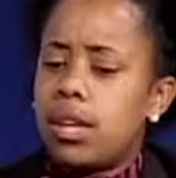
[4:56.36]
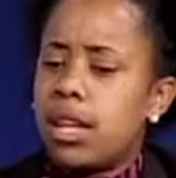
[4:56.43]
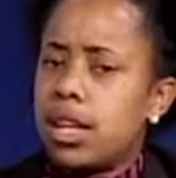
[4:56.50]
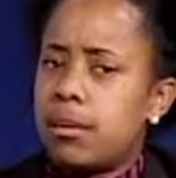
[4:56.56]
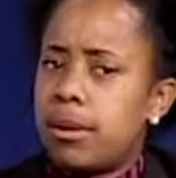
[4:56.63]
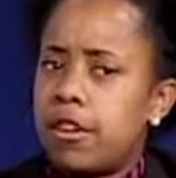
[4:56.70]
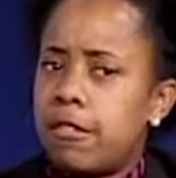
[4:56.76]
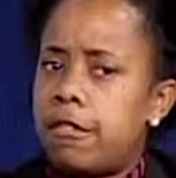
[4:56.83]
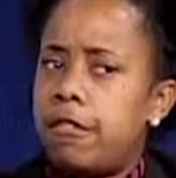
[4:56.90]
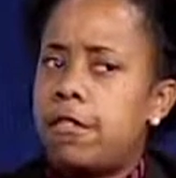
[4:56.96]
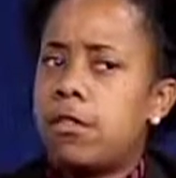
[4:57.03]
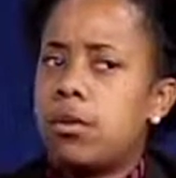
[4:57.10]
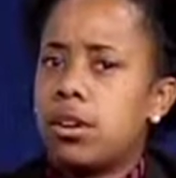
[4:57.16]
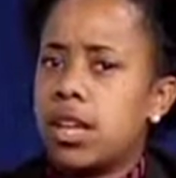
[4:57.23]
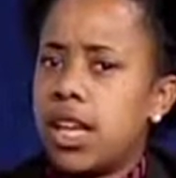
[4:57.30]
we had about
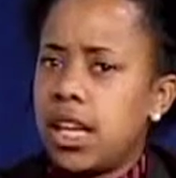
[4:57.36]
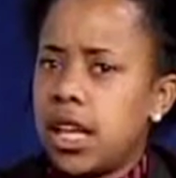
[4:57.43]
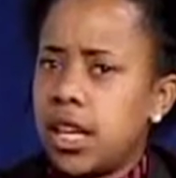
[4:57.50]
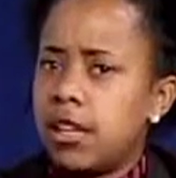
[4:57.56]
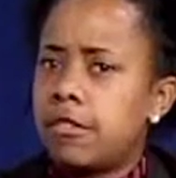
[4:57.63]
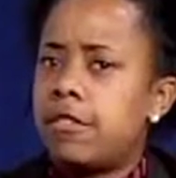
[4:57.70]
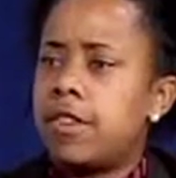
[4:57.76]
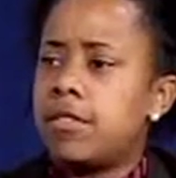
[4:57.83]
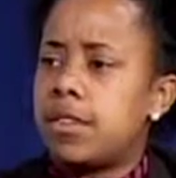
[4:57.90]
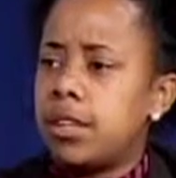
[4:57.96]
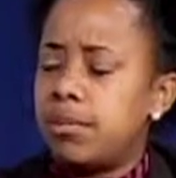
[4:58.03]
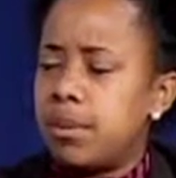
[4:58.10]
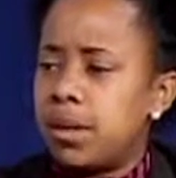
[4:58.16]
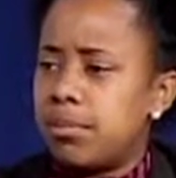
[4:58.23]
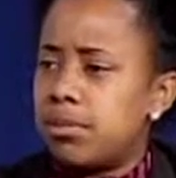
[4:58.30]
40 to
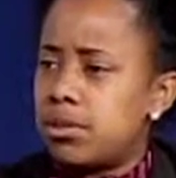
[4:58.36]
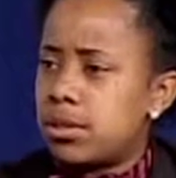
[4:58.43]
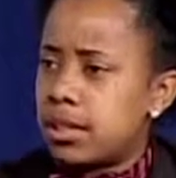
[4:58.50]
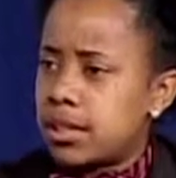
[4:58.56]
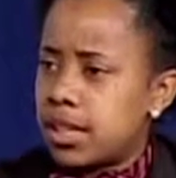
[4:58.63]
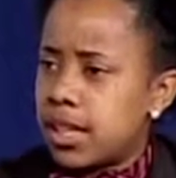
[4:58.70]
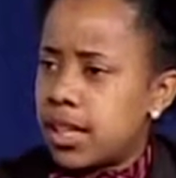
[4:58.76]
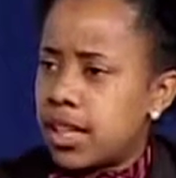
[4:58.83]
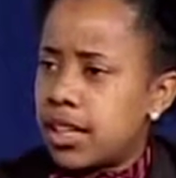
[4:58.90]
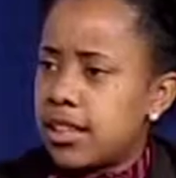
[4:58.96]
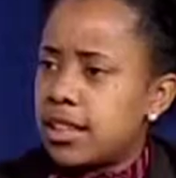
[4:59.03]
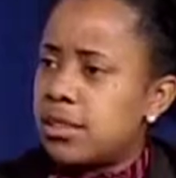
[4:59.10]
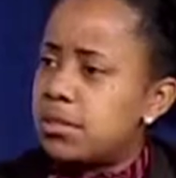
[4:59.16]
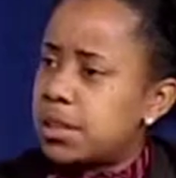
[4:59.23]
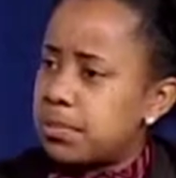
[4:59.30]
50 people attend.
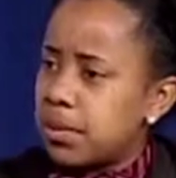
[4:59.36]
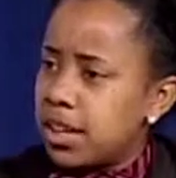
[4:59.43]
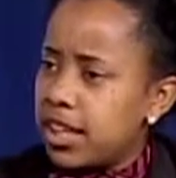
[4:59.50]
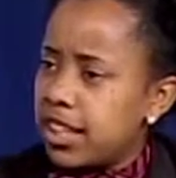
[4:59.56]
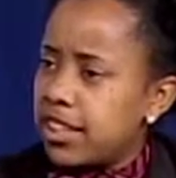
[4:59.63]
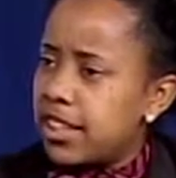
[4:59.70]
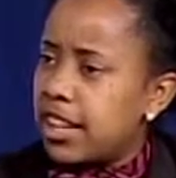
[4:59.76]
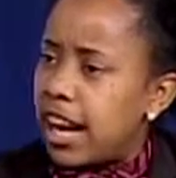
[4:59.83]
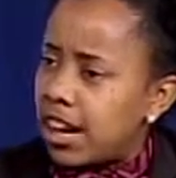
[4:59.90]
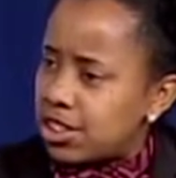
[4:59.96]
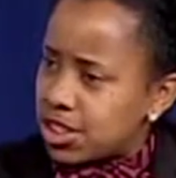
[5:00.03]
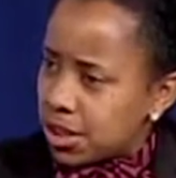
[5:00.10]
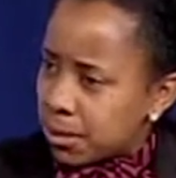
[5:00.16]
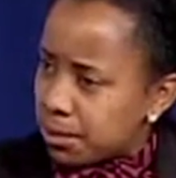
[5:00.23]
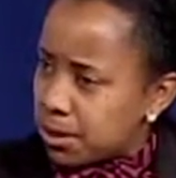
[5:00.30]
It was pretty good. Al
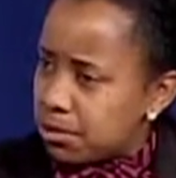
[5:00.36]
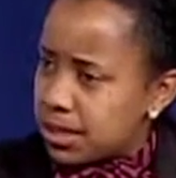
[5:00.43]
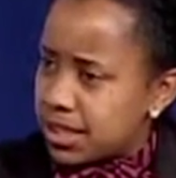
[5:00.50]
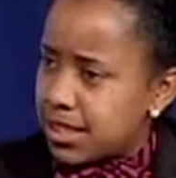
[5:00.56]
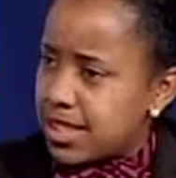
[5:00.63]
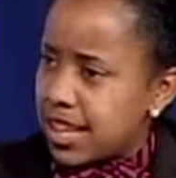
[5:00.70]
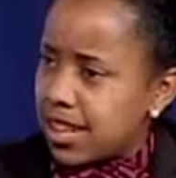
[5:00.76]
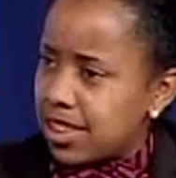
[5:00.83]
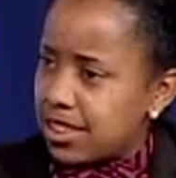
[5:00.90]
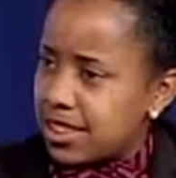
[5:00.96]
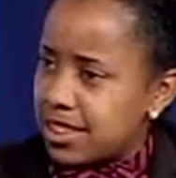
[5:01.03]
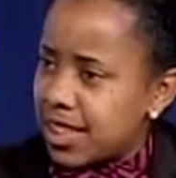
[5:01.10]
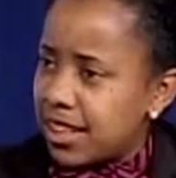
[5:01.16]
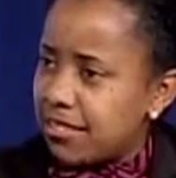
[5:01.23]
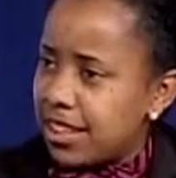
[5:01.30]
Sharpton was in town the
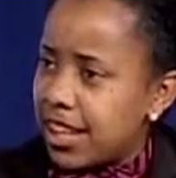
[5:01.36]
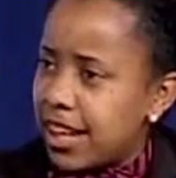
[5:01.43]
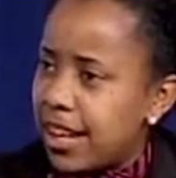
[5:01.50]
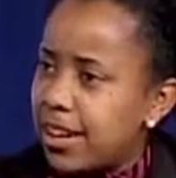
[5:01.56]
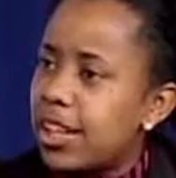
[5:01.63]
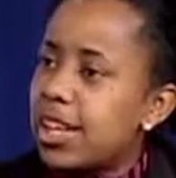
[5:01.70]
same night.